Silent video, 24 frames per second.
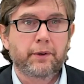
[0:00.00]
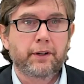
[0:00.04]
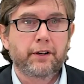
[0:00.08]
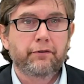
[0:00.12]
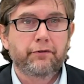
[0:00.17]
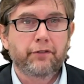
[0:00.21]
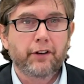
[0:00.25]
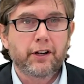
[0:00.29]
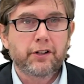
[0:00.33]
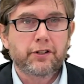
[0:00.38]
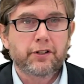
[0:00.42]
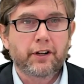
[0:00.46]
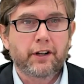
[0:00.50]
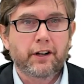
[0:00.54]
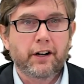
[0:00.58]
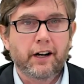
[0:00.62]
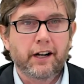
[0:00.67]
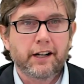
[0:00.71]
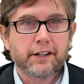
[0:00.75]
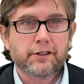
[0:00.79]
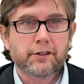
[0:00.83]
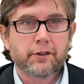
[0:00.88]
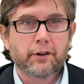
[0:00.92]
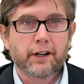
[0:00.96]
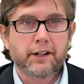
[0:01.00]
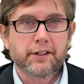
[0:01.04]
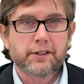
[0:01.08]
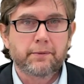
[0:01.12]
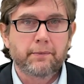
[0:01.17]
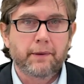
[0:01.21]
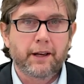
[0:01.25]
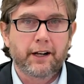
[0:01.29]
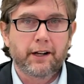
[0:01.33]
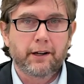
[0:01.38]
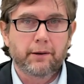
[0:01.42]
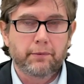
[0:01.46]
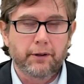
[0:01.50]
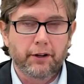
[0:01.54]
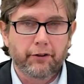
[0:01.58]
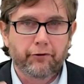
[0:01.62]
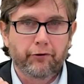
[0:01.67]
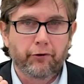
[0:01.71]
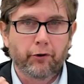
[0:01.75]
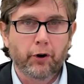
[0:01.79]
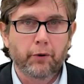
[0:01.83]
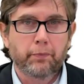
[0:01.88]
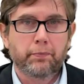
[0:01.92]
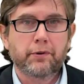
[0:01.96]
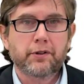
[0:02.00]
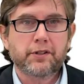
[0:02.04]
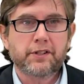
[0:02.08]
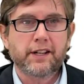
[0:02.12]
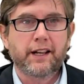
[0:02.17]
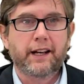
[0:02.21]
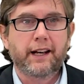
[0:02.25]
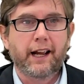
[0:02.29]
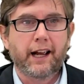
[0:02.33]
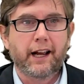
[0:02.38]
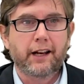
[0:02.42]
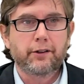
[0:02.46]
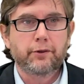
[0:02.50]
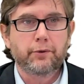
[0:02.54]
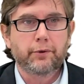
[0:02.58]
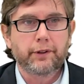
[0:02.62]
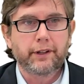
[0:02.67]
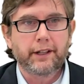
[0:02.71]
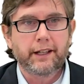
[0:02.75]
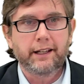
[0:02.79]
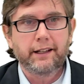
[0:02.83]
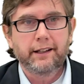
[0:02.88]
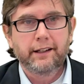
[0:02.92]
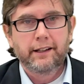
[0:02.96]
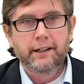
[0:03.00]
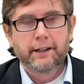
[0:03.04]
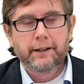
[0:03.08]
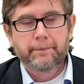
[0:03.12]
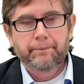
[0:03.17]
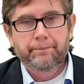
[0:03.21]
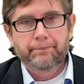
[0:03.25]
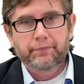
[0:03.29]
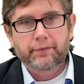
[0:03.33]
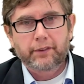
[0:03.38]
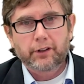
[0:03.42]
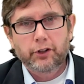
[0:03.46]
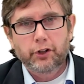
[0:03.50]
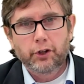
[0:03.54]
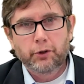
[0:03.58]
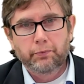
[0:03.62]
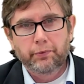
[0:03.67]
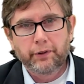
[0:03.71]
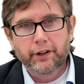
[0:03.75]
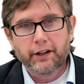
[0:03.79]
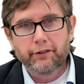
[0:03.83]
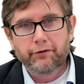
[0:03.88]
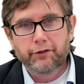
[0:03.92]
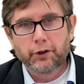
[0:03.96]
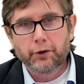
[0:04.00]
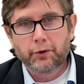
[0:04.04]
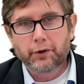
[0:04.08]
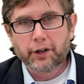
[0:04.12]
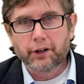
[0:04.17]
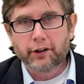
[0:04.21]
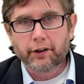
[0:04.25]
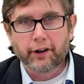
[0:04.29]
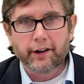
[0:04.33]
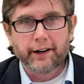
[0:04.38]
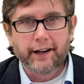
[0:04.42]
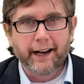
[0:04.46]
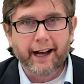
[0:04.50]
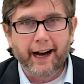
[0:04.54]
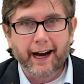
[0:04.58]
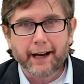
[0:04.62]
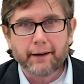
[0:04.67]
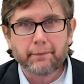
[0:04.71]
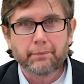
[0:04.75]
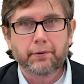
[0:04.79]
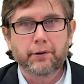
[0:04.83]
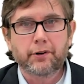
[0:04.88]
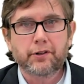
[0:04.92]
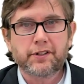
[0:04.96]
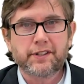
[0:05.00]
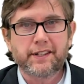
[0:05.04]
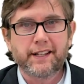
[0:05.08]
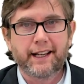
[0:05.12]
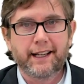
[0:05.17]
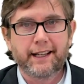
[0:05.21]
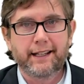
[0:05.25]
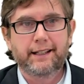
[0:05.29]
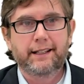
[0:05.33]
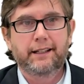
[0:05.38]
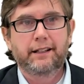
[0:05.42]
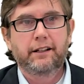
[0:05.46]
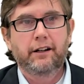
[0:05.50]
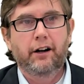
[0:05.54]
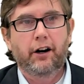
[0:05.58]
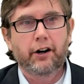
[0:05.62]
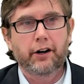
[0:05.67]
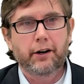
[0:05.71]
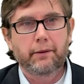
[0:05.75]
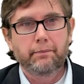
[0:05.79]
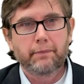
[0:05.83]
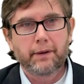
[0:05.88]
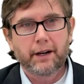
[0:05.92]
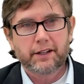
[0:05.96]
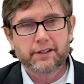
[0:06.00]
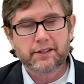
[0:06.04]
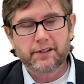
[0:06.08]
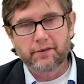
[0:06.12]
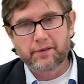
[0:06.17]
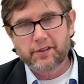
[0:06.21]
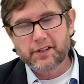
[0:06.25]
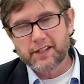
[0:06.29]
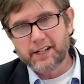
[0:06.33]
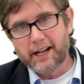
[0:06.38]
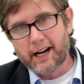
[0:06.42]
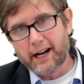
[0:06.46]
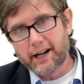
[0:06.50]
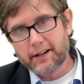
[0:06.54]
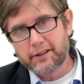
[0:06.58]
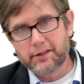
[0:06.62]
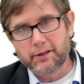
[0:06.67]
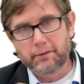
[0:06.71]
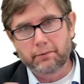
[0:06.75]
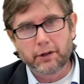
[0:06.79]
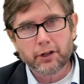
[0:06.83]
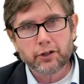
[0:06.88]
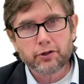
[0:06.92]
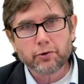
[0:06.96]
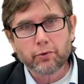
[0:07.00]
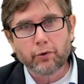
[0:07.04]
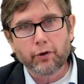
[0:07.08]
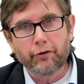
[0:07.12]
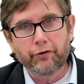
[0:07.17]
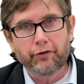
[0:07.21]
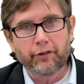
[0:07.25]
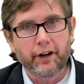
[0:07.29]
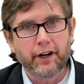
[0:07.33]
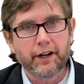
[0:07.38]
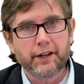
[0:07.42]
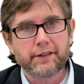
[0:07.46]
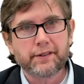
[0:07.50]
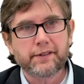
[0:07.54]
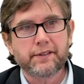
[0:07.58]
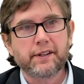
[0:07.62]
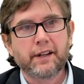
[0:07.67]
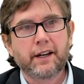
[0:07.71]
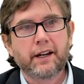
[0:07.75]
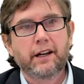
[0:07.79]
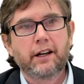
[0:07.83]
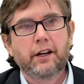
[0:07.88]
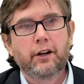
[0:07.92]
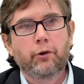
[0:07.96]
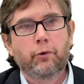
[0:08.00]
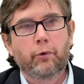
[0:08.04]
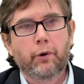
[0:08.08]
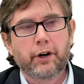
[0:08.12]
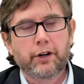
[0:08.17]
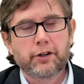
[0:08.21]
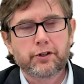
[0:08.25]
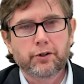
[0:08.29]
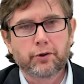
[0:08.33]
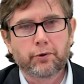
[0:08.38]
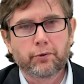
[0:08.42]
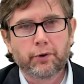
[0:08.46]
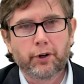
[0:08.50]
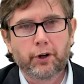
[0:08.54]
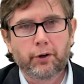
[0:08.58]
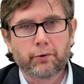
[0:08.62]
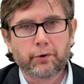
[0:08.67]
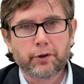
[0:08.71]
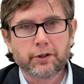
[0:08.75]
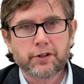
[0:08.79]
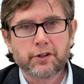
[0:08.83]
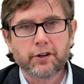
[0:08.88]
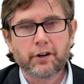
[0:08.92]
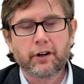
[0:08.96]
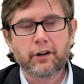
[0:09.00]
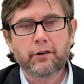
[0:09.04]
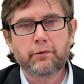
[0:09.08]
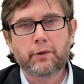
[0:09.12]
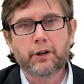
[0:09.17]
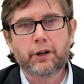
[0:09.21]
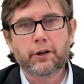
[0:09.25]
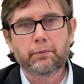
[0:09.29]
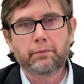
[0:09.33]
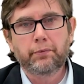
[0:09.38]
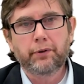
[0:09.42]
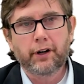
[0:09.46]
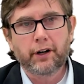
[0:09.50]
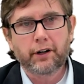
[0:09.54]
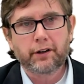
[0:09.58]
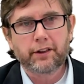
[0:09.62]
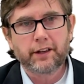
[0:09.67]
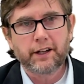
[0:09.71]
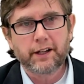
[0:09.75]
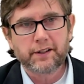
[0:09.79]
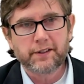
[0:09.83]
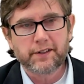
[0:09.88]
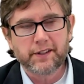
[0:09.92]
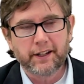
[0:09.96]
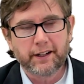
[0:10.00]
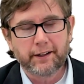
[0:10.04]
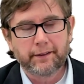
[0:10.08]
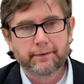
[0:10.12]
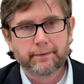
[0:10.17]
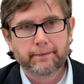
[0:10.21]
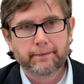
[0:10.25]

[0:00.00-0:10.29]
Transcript: Inflation costs are estimated to be 4% annually. You believe you can earn 9% on a mix of stocks and mutual funds. What is your real return? We can plug things in.